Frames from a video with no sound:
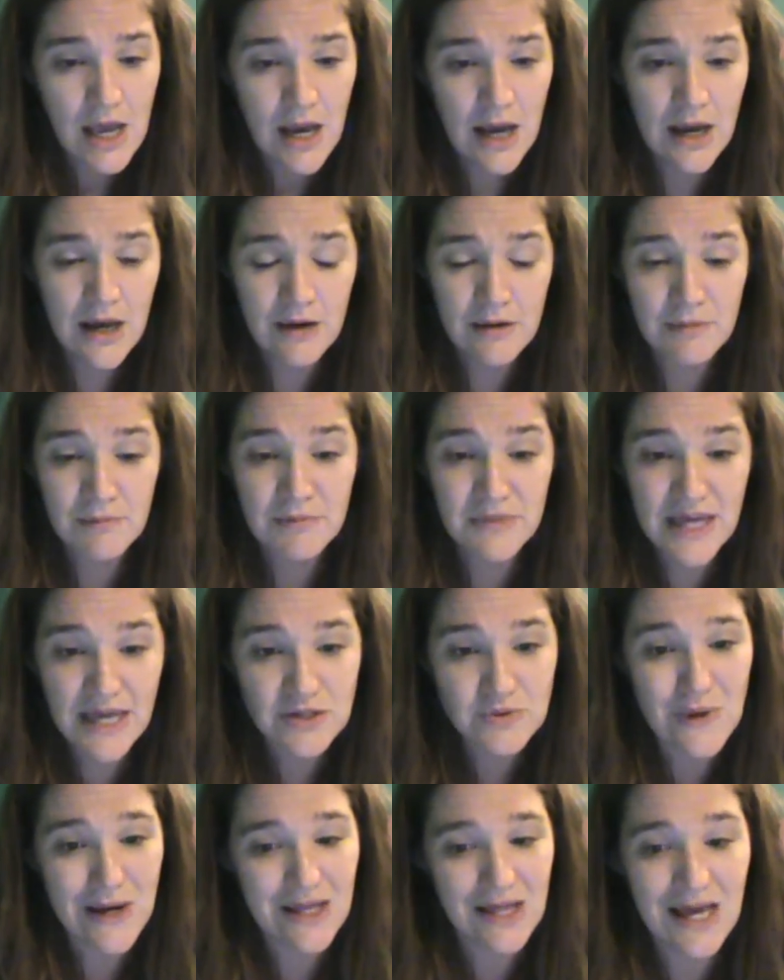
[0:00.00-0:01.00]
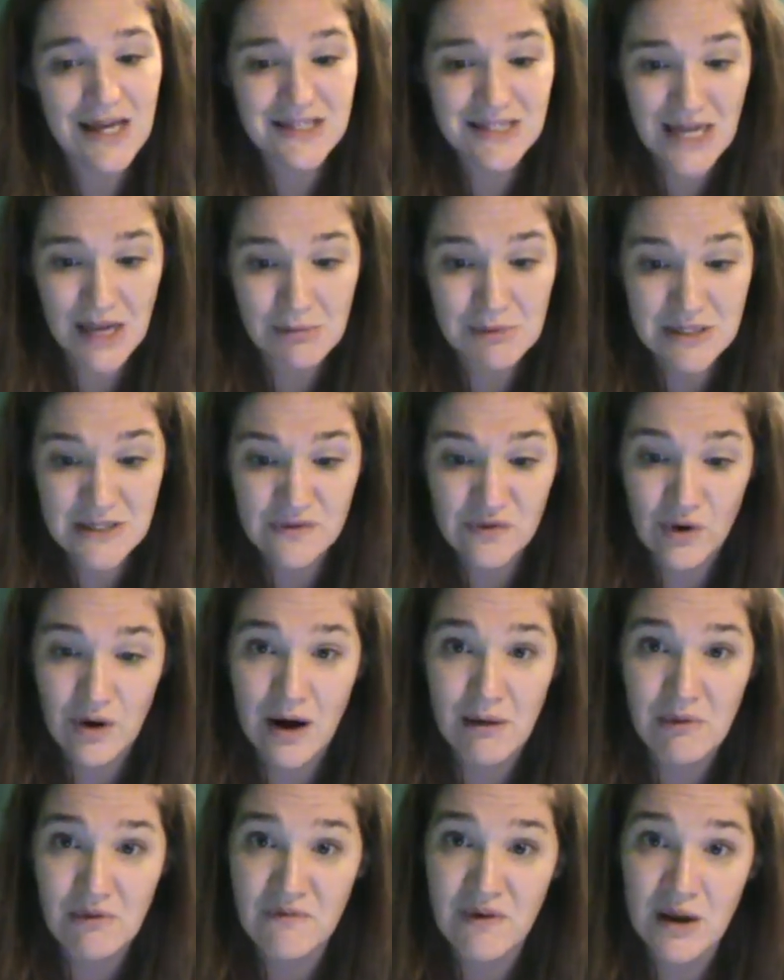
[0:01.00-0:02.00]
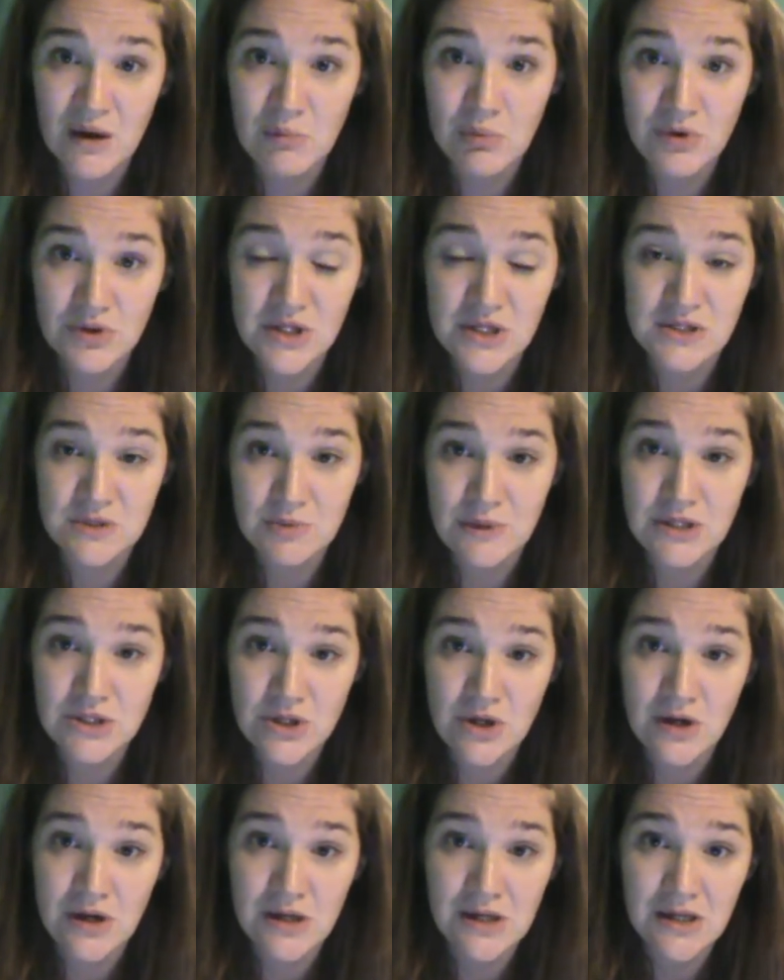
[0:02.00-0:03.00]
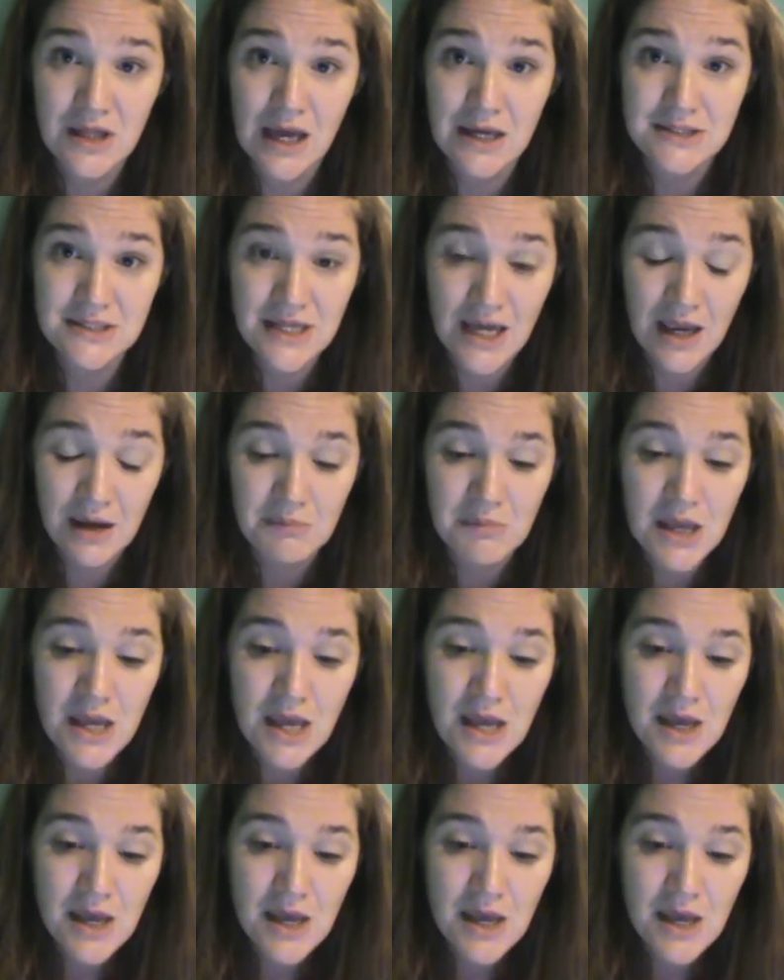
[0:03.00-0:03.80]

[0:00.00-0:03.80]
That's what class time is for. I'm available this week during class time.